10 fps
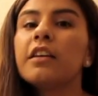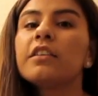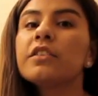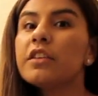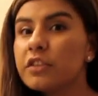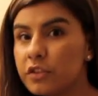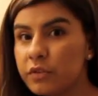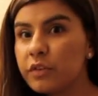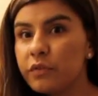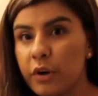To the tune
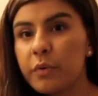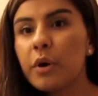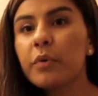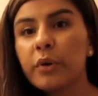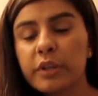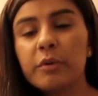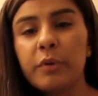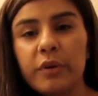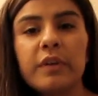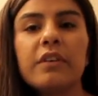of "Row, Row, Row Your
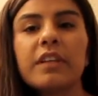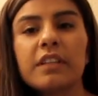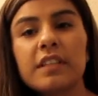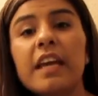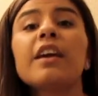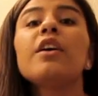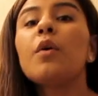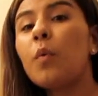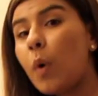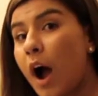Boat," you can say,
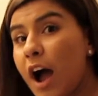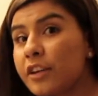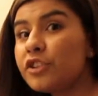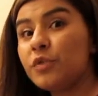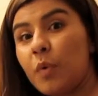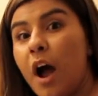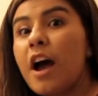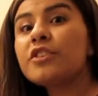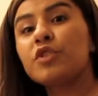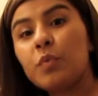"Wash,
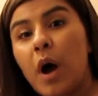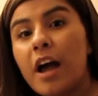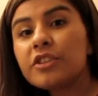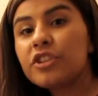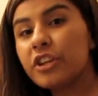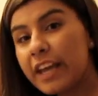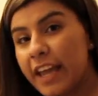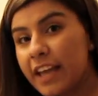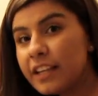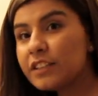wash, wash your
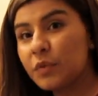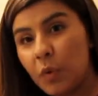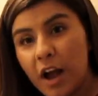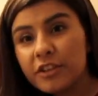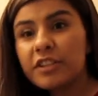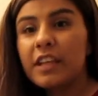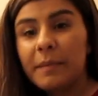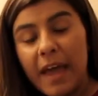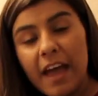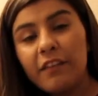hands. Wash them
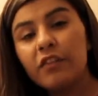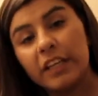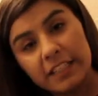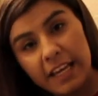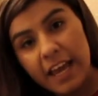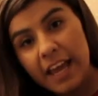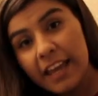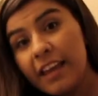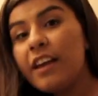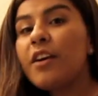every day.
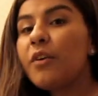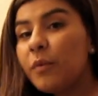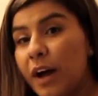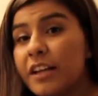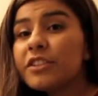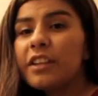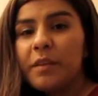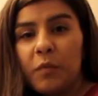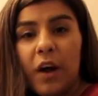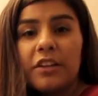Wash
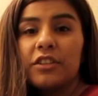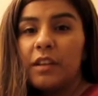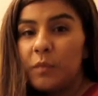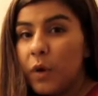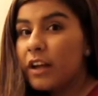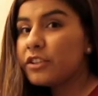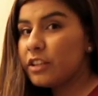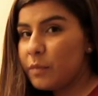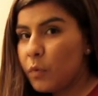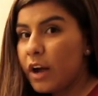them, wash them, wash
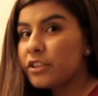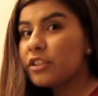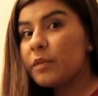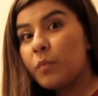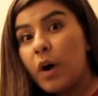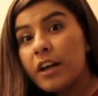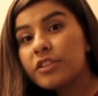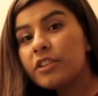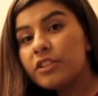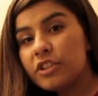them, wash them. Wash
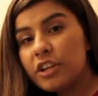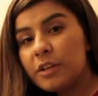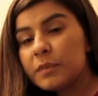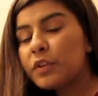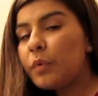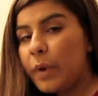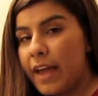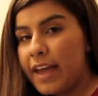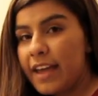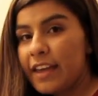the germs
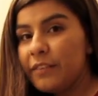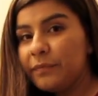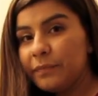away."